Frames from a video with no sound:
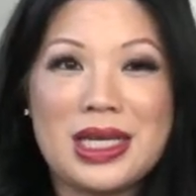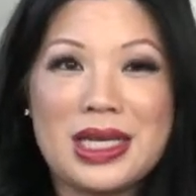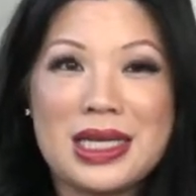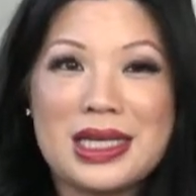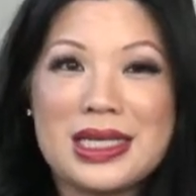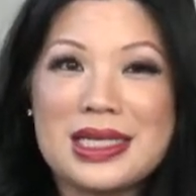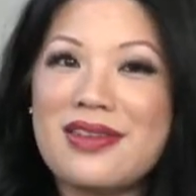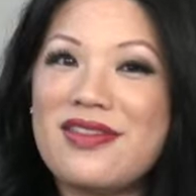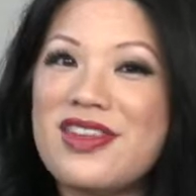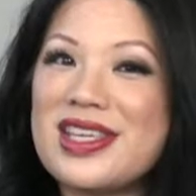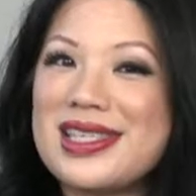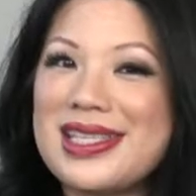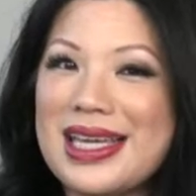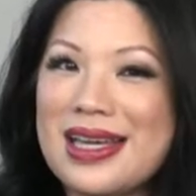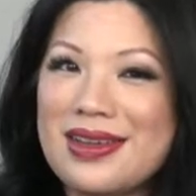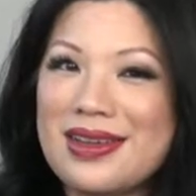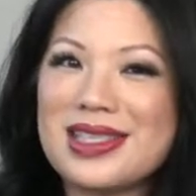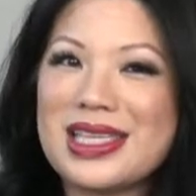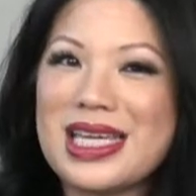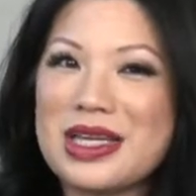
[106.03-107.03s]
If it
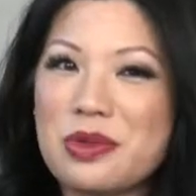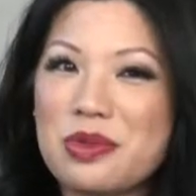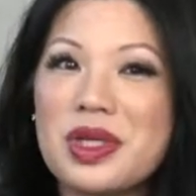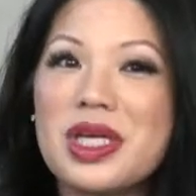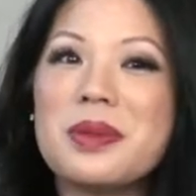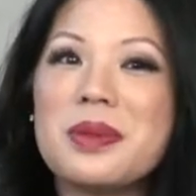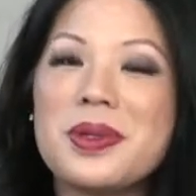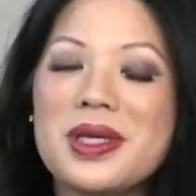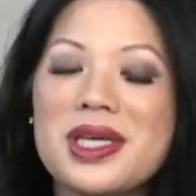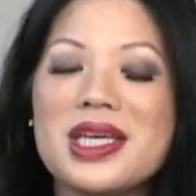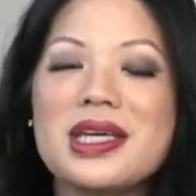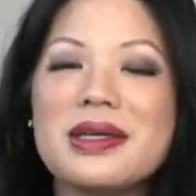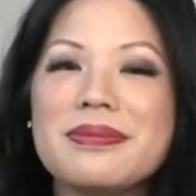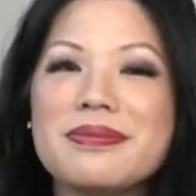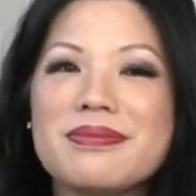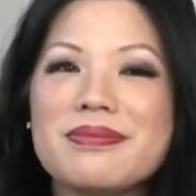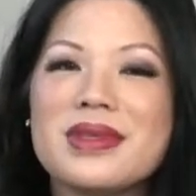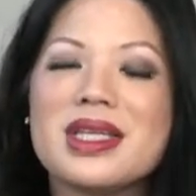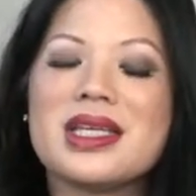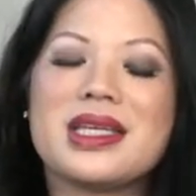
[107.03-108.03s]
sounds like repeat,
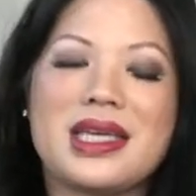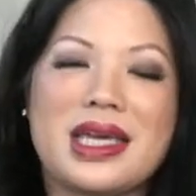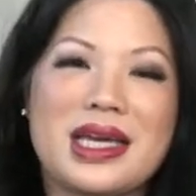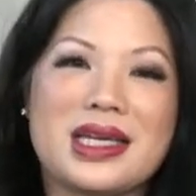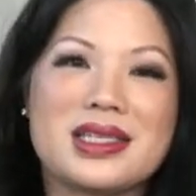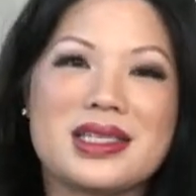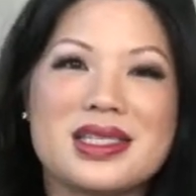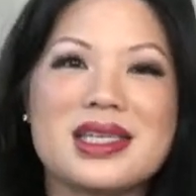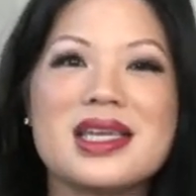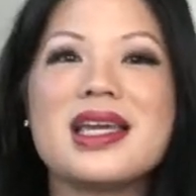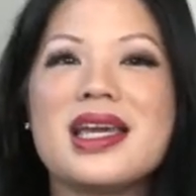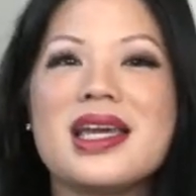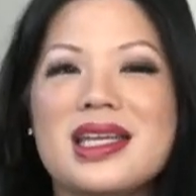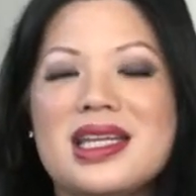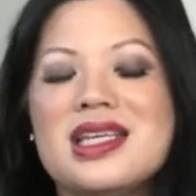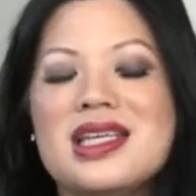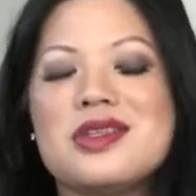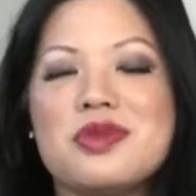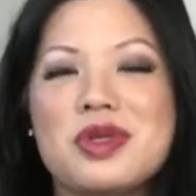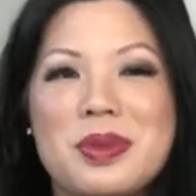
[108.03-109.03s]
yes, it
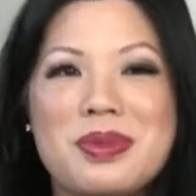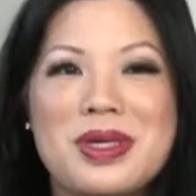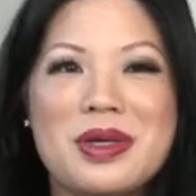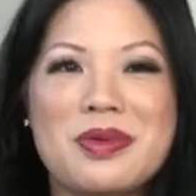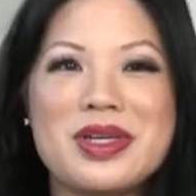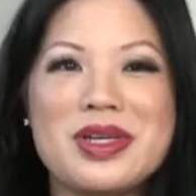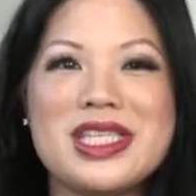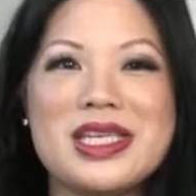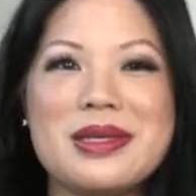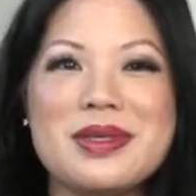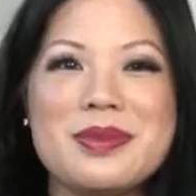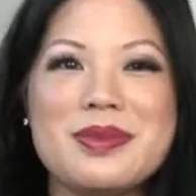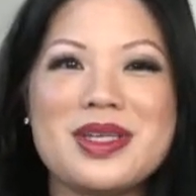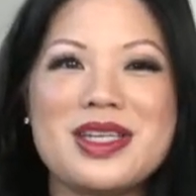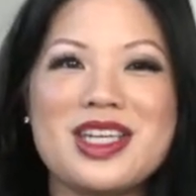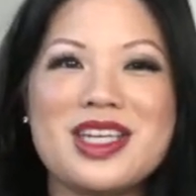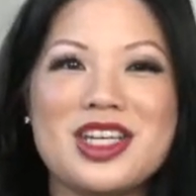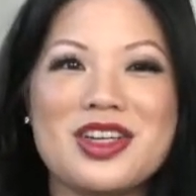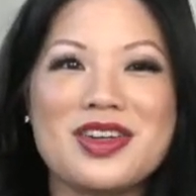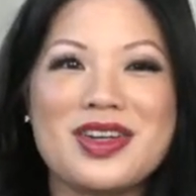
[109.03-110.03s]
is repeat. We seem to be
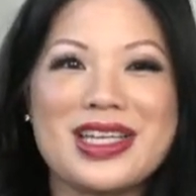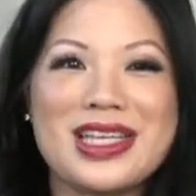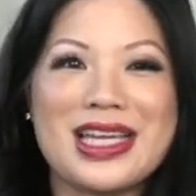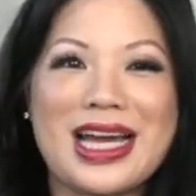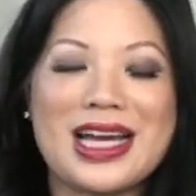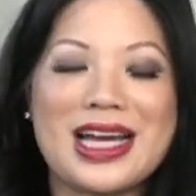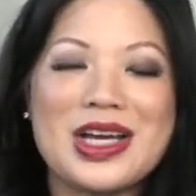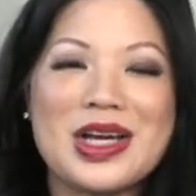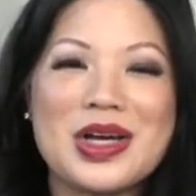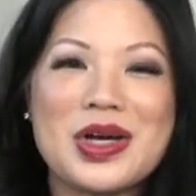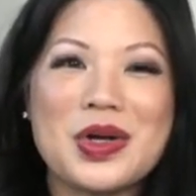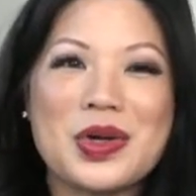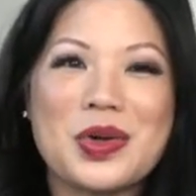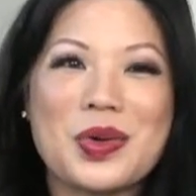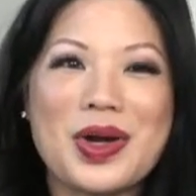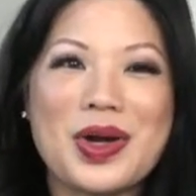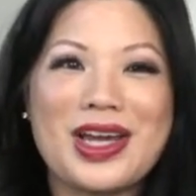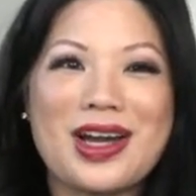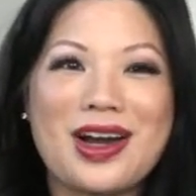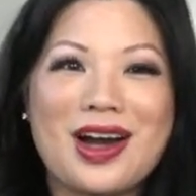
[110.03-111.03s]
hearing that
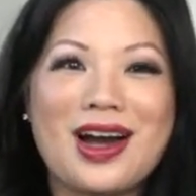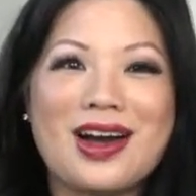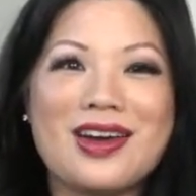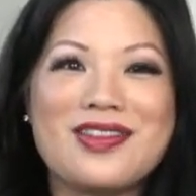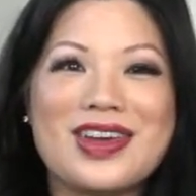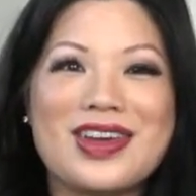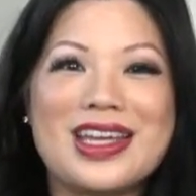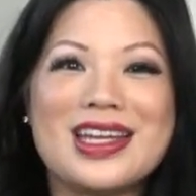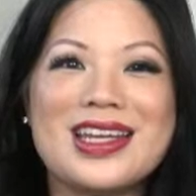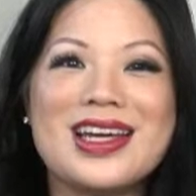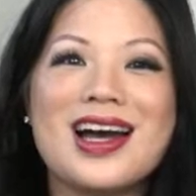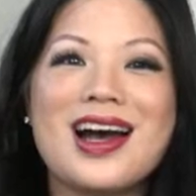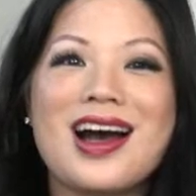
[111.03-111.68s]
quite often.